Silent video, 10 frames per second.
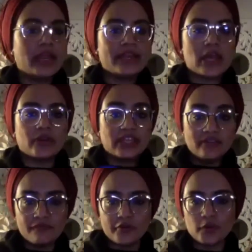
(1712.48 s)
Now, an
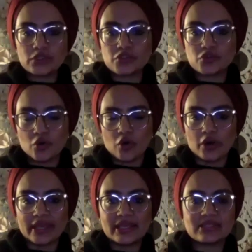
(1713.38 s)
influence score
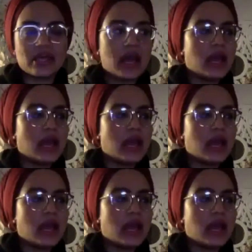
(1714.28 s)
is